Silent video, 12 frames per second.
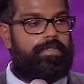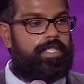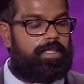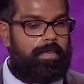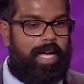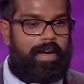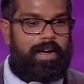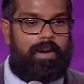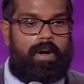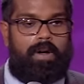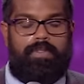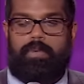It doesn't matter how
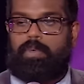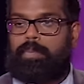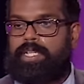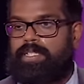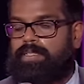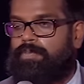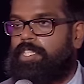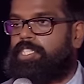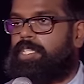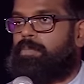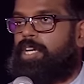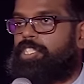hot the woman is,
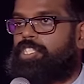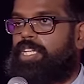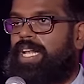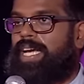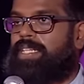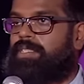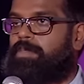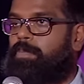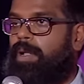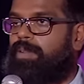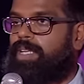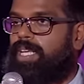eventually my gelatinous
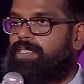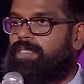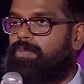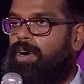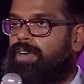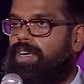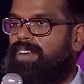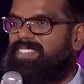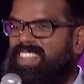bulk has to rock up.